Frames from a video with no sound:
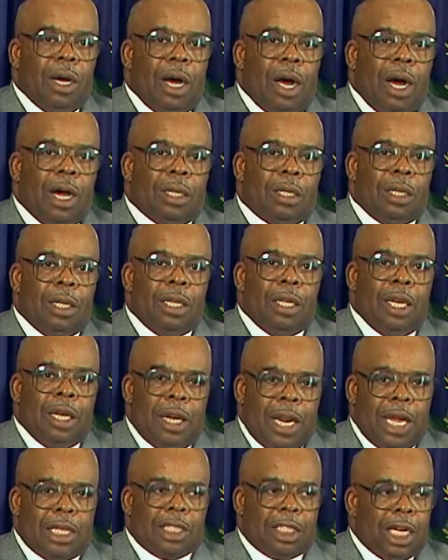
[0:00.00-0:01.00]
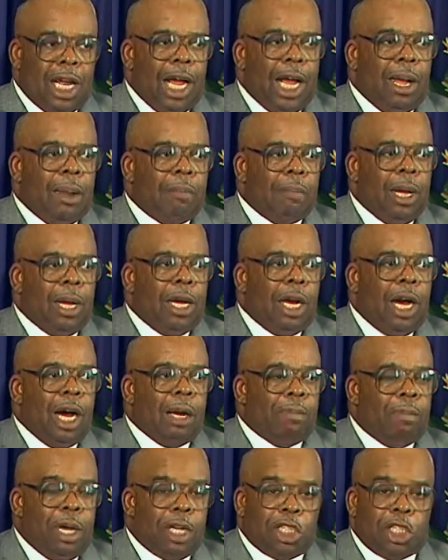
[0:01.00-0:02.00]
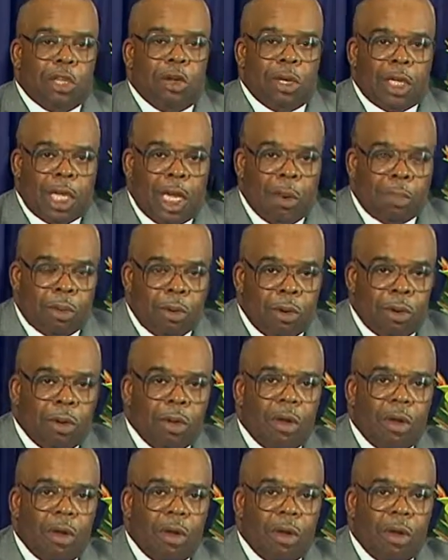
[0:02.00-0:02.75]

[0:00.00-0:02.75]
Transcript: until the next time. May God bless you and keep you.